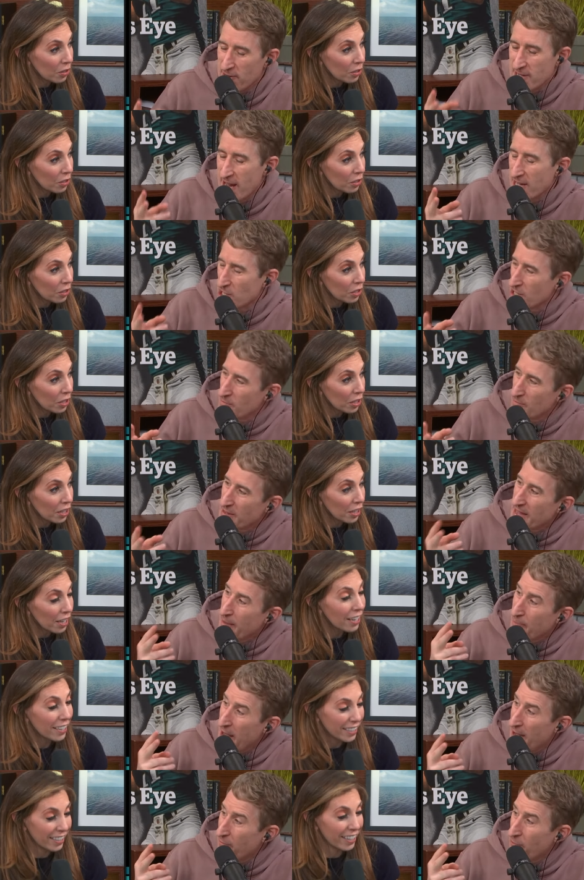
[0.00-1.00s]
Speaker 1: is actually, but
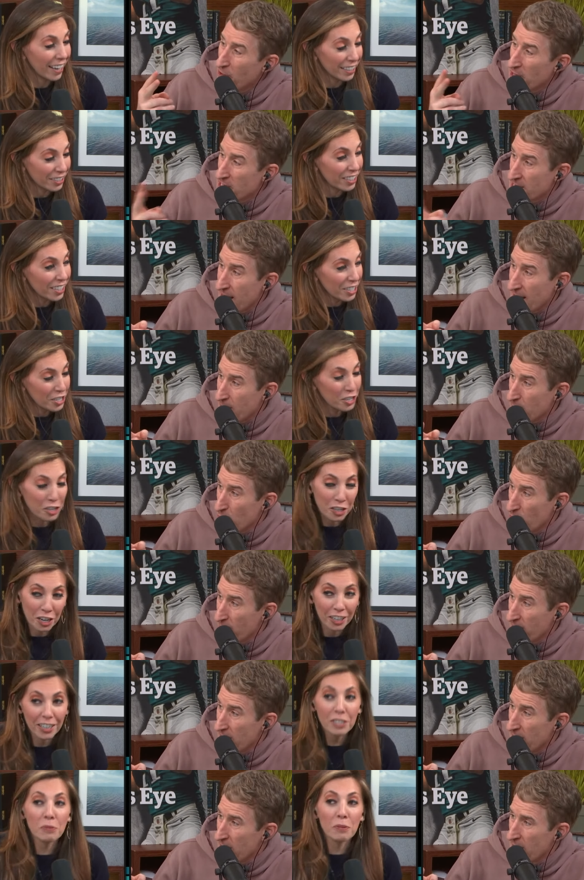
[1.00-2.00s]
they paid for the second movie.
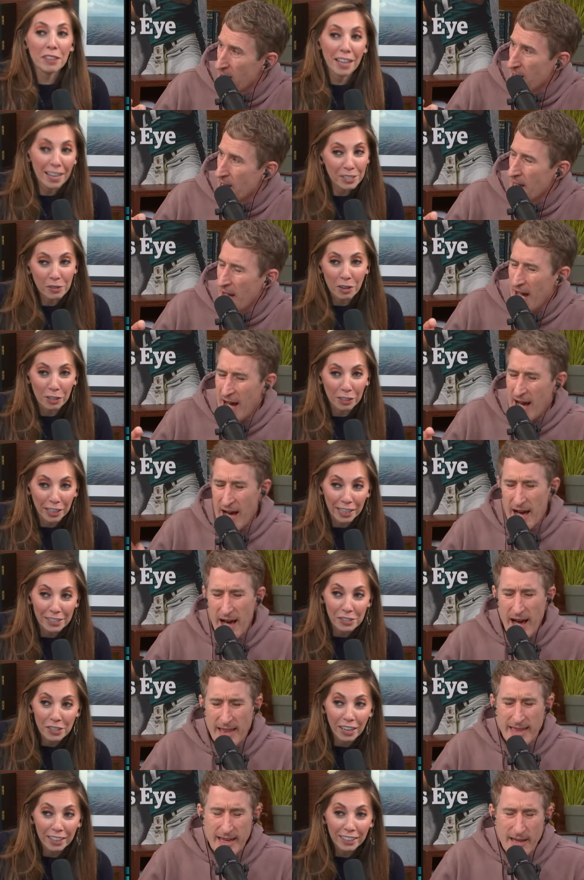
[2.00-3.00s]
Sure. That's
Speaker 2: what that's what all
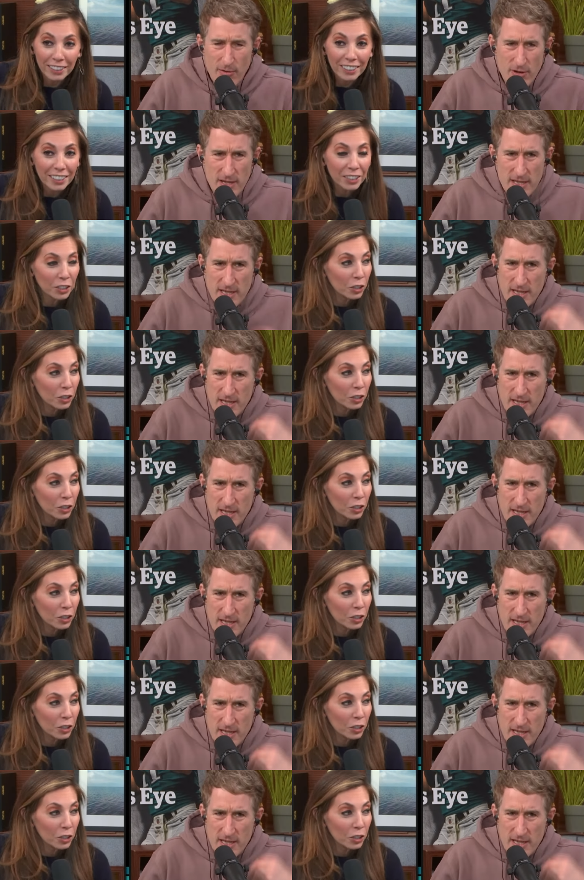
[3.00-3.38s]
guys say. I think it was.